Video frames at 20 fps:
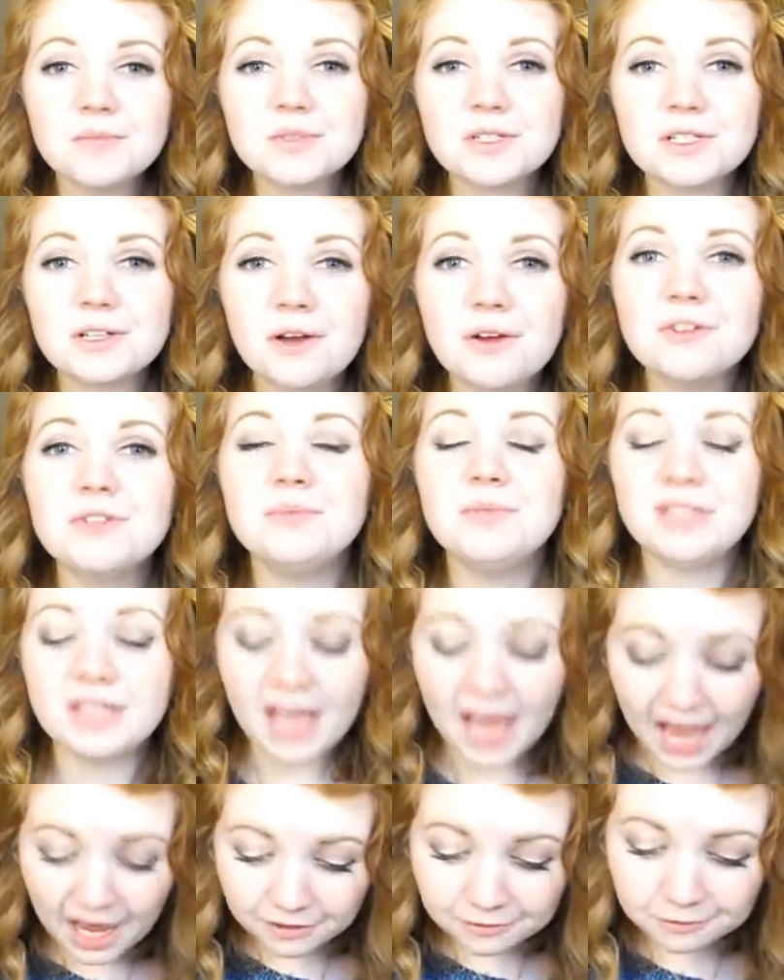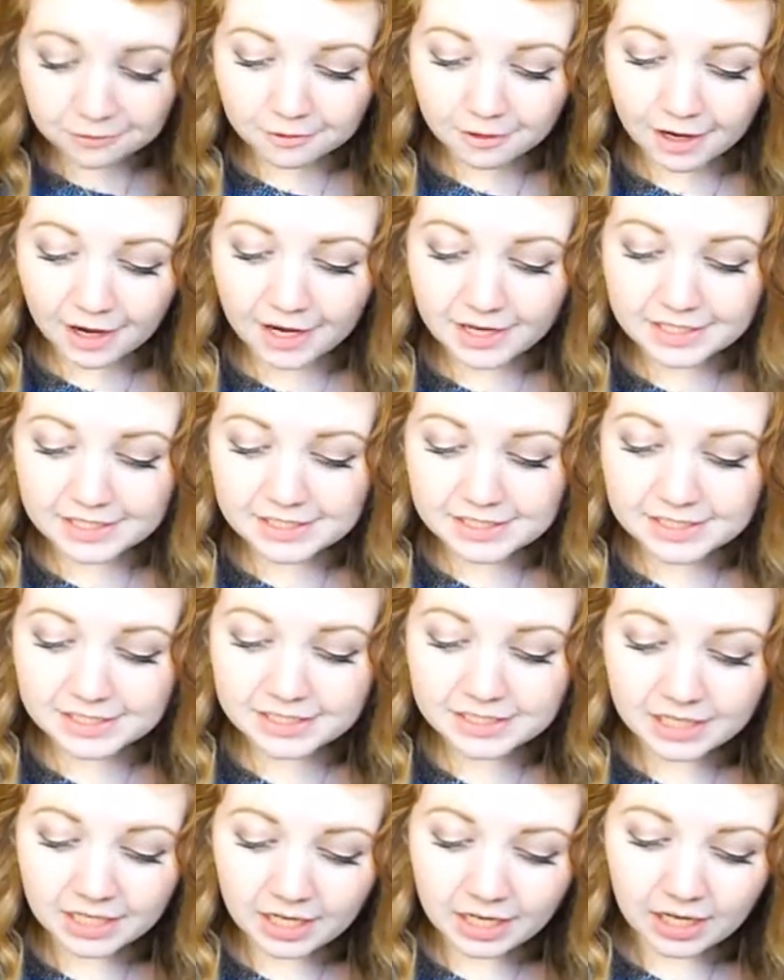can also be
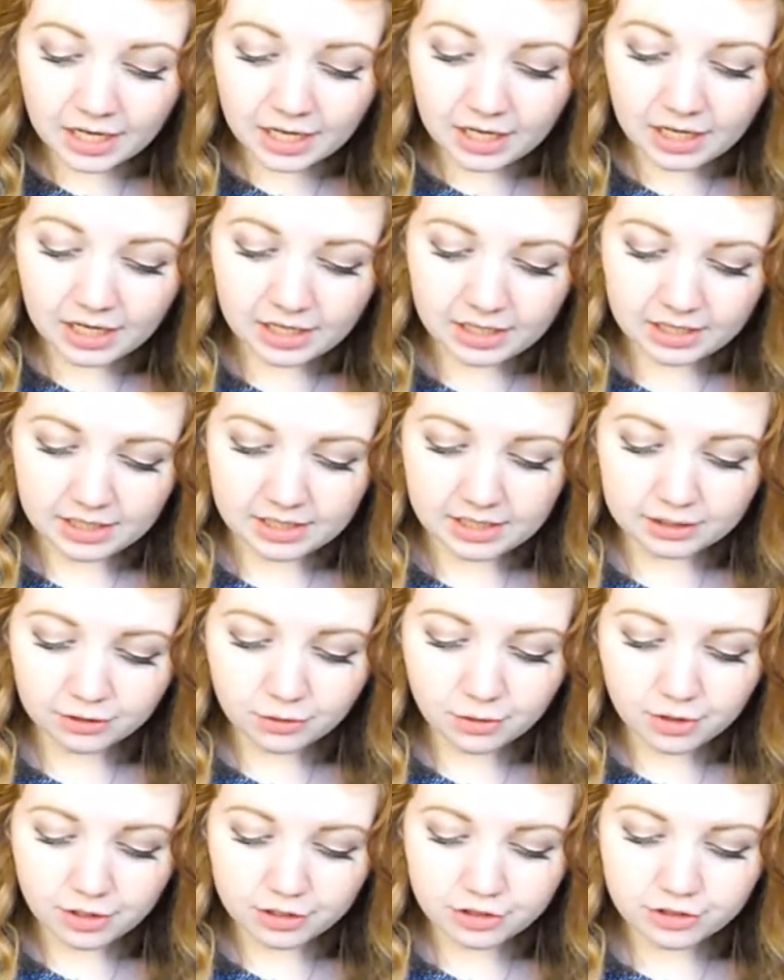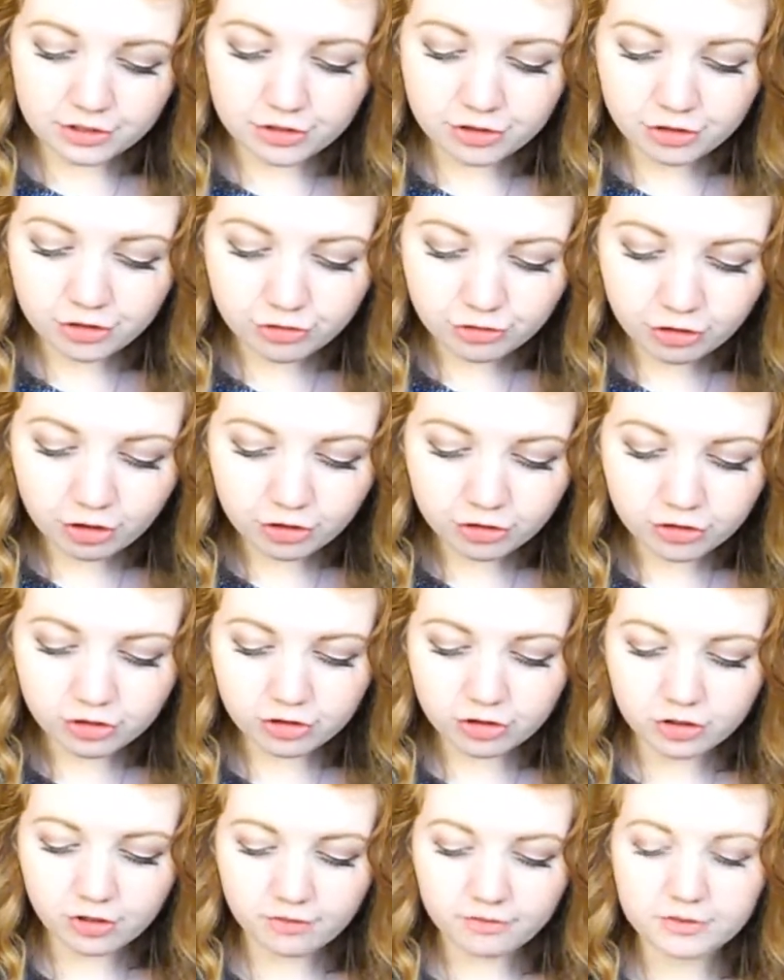categorized according to the
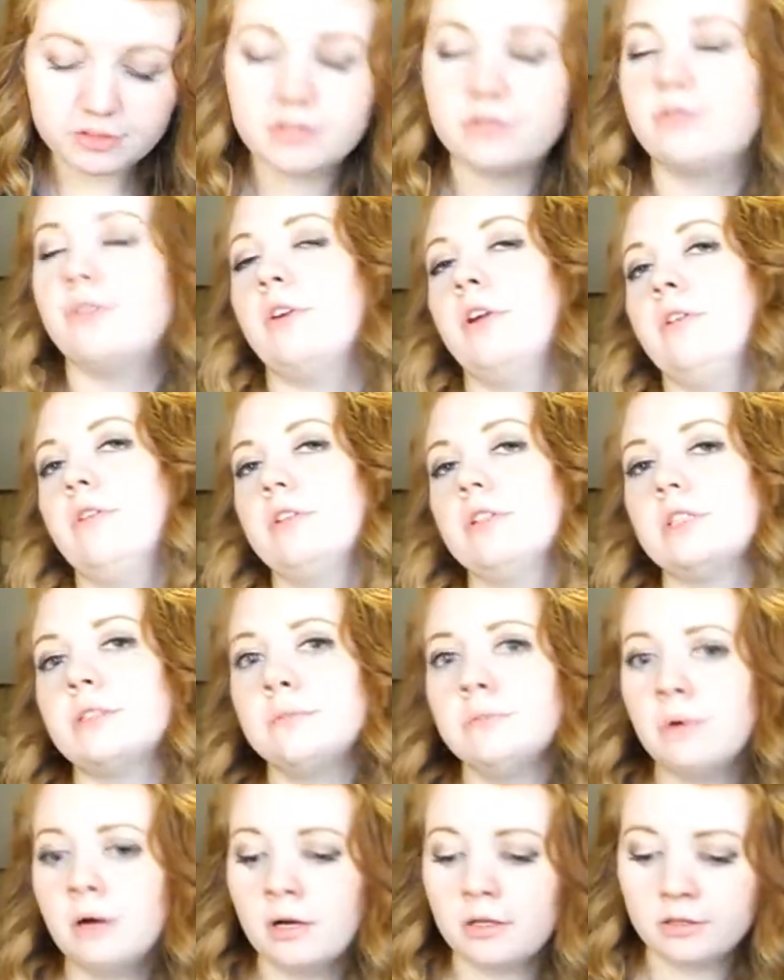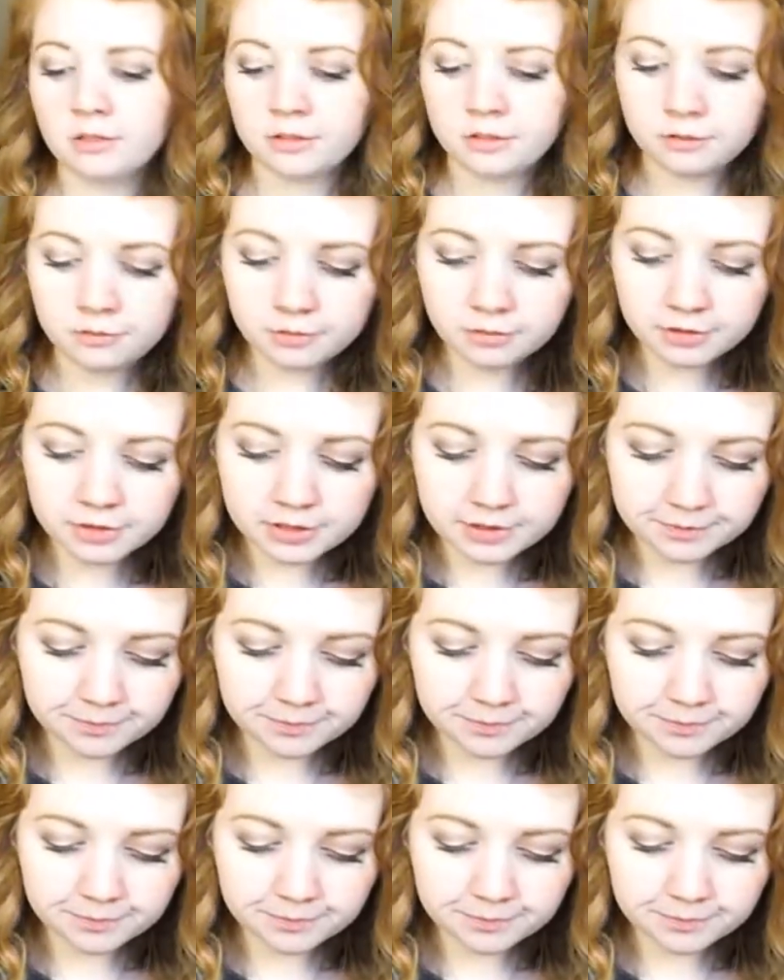structure of its fragrance molecules.